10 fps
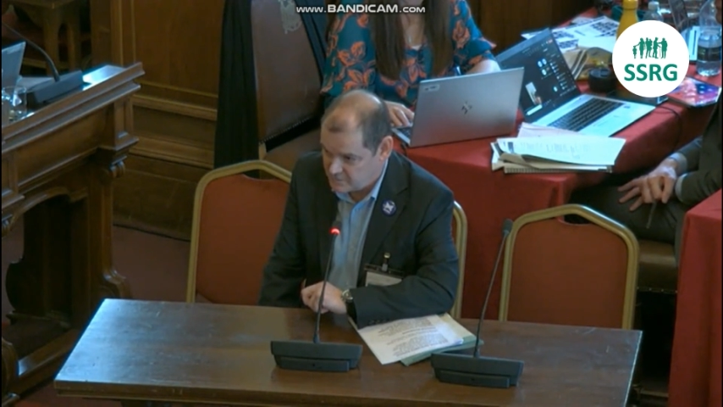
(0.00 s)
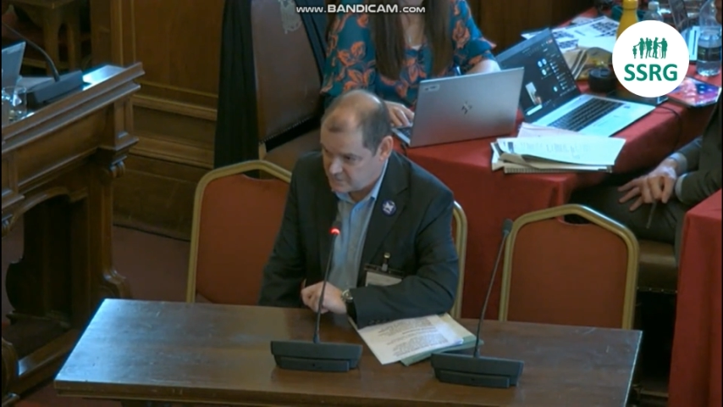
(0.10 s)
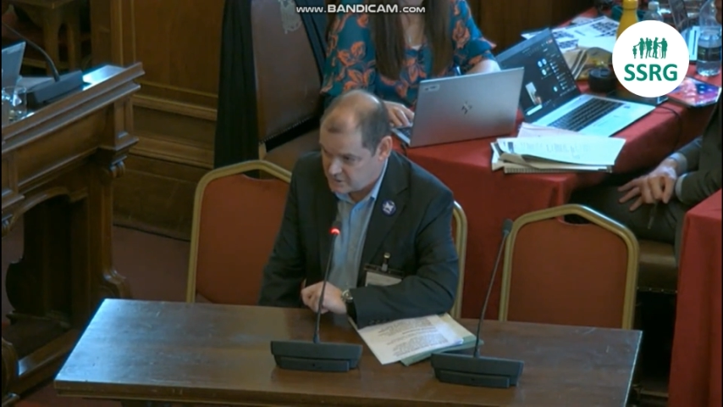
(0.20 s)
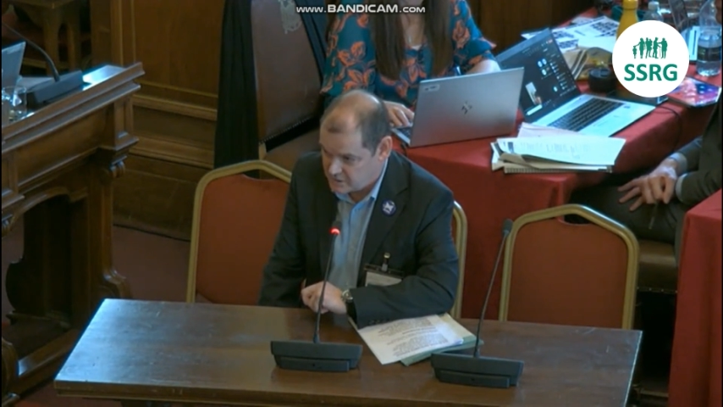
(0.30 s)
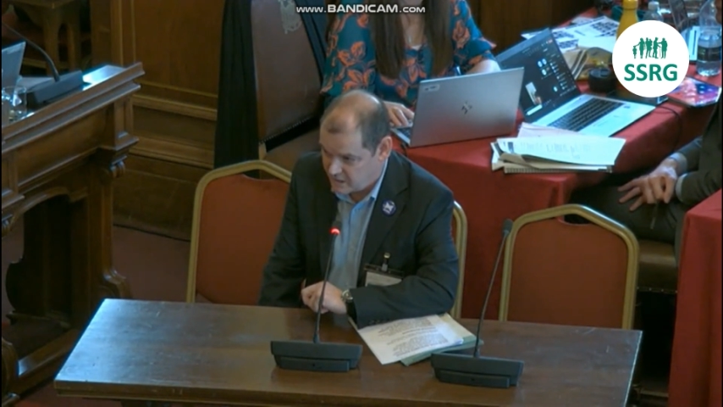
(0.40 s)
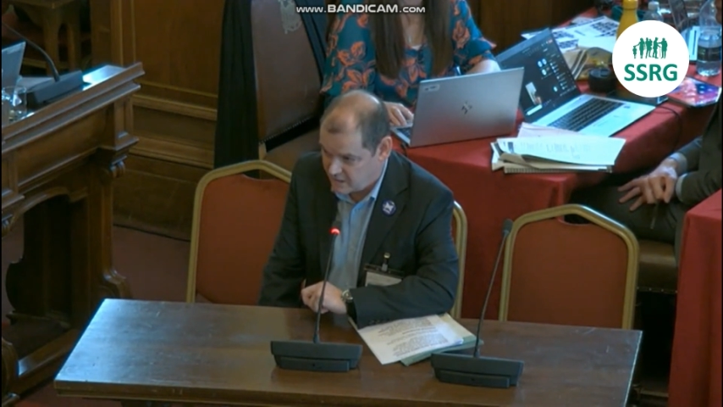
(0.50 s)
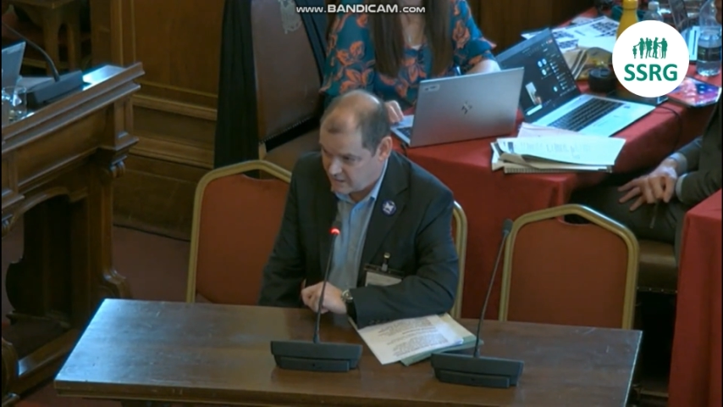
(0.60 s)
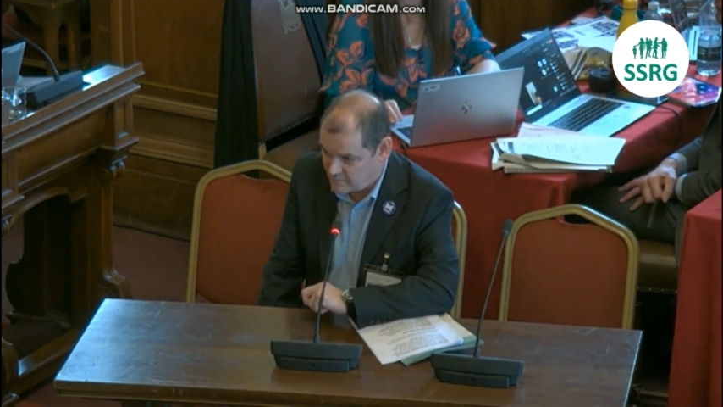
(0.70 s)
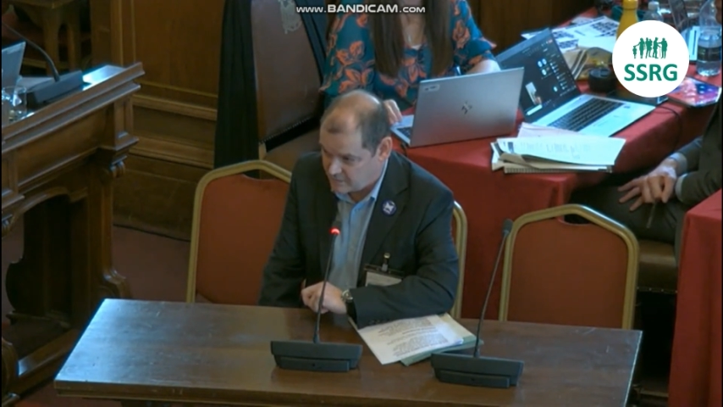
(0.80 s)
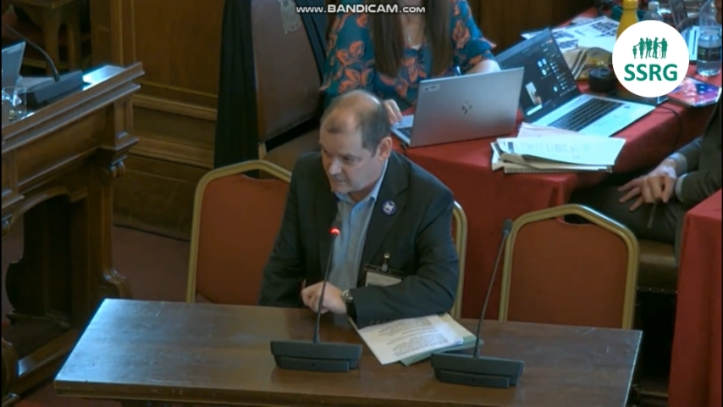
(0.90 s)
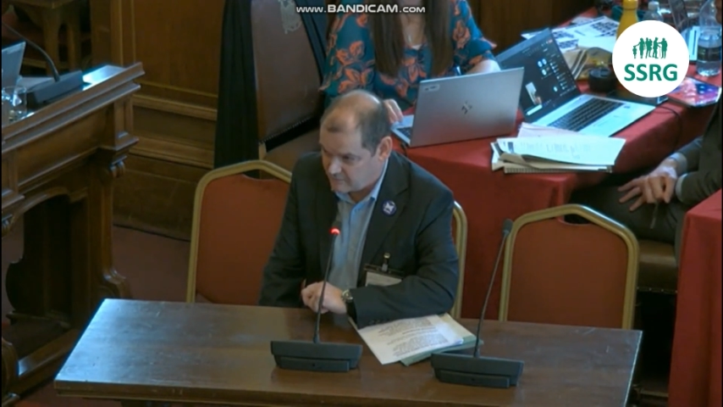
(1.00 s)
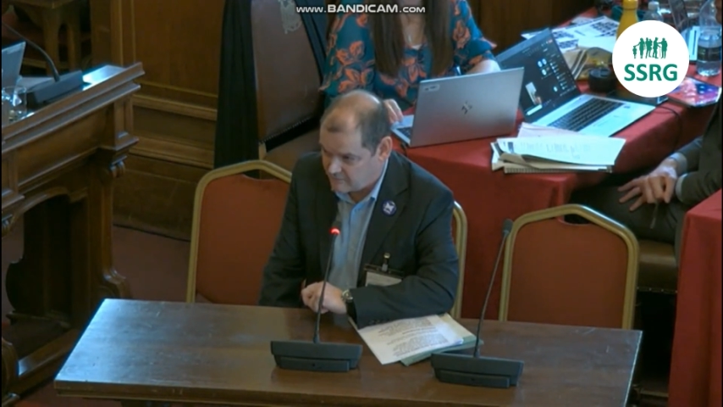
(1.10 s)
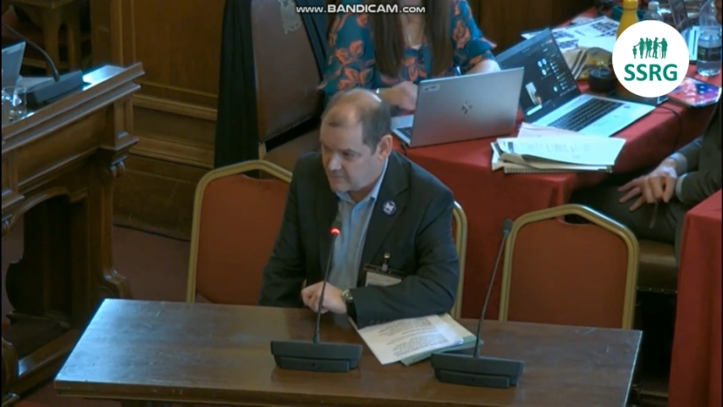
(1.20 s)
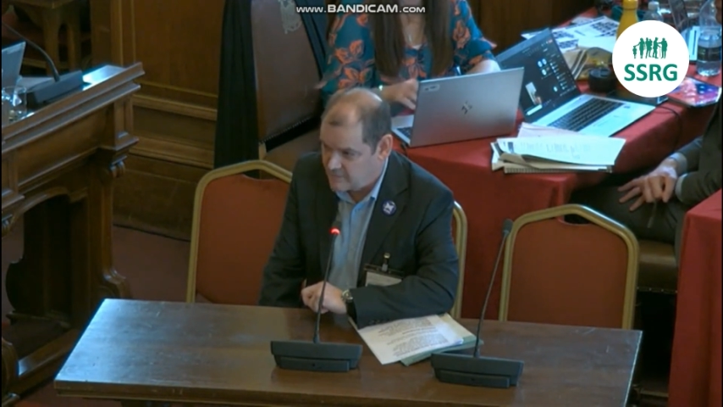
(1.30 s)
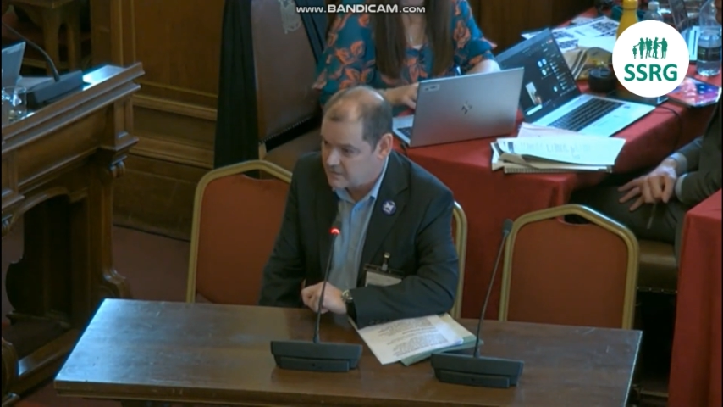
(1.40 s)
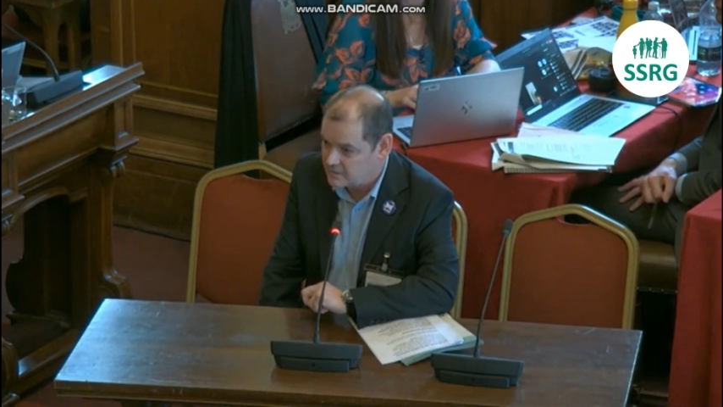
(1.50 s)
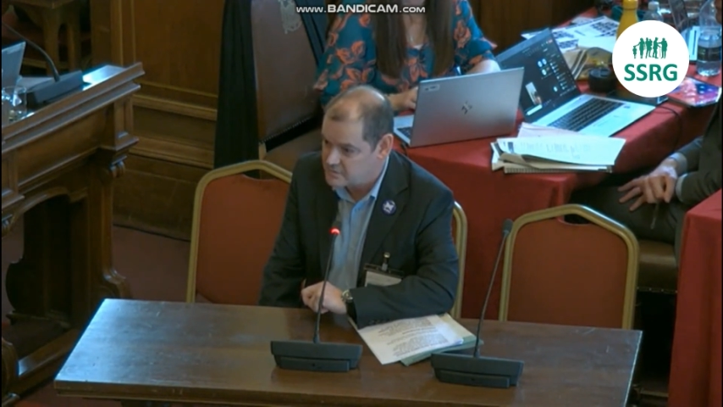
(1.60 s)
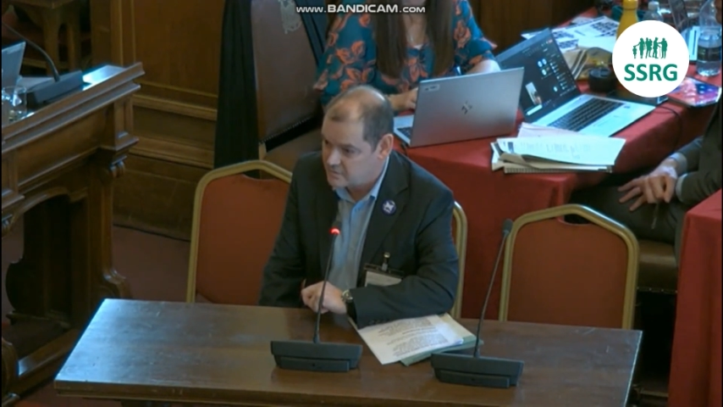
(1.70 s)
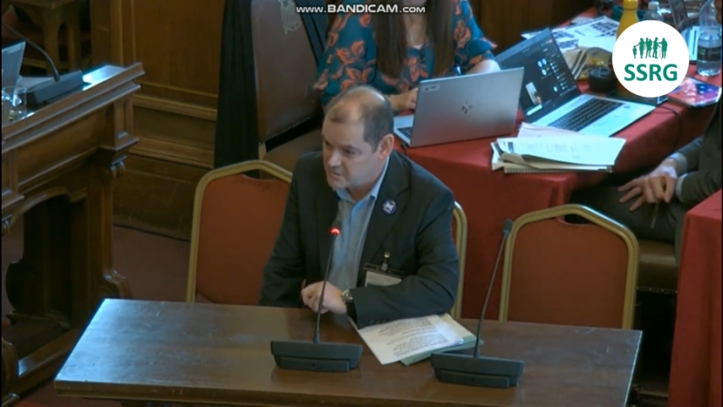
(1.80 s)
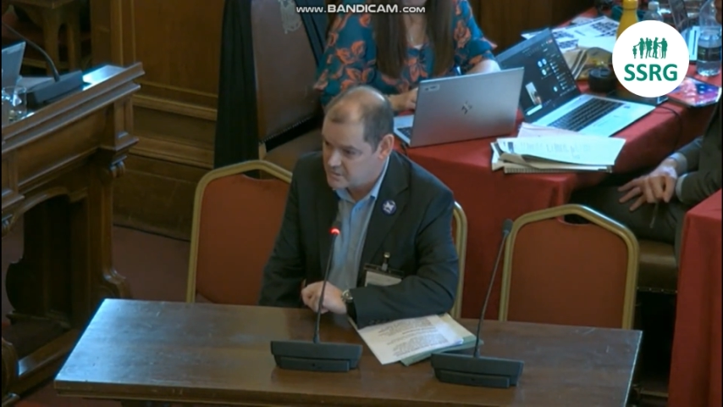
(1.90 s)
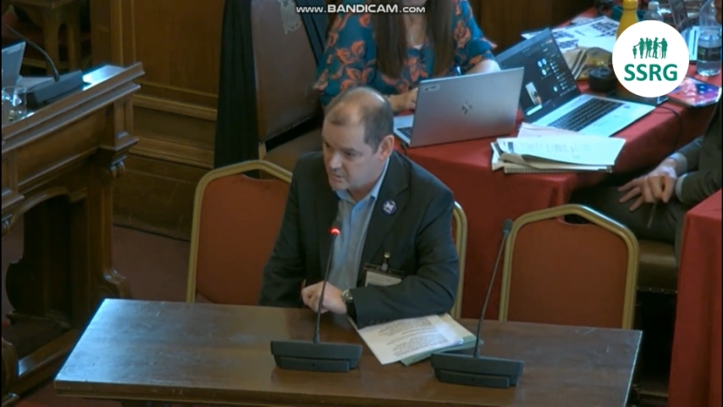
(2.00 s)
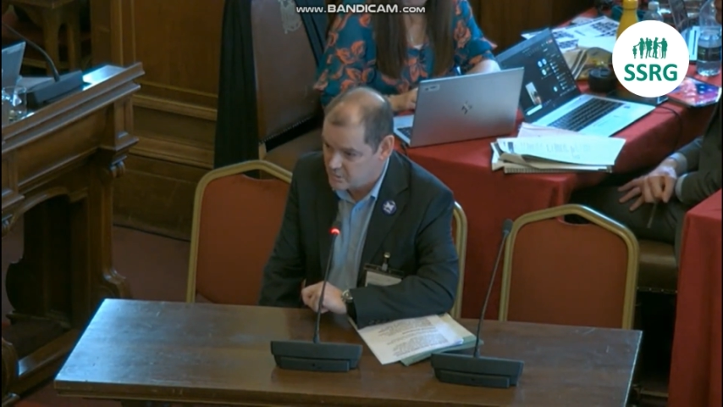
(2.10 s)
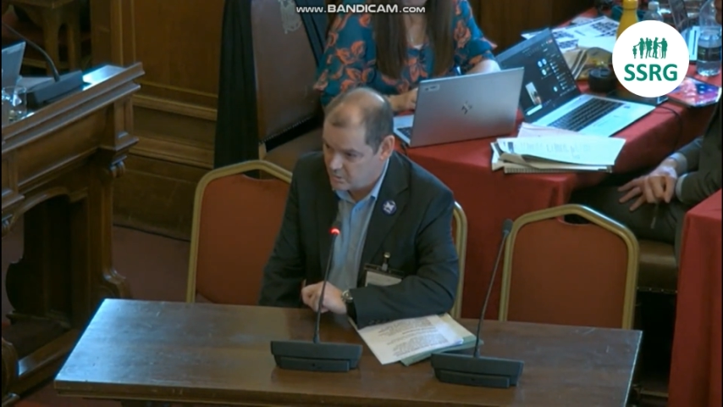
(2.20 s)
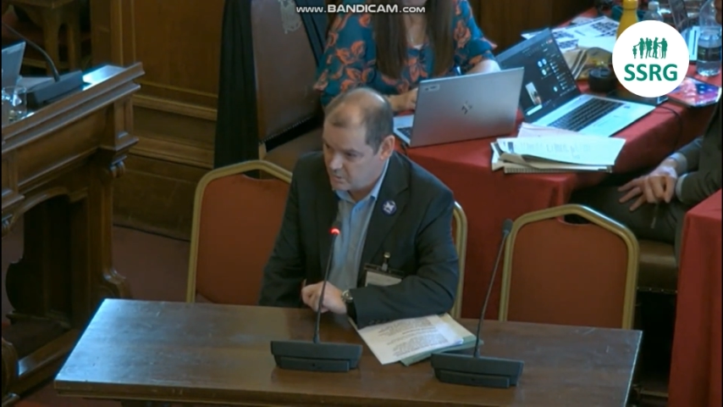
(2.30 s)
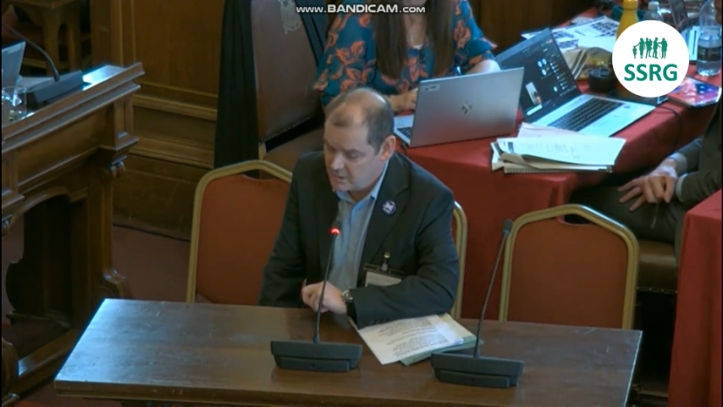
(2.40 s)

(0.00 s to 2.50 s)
with the GRR Bill because there is no...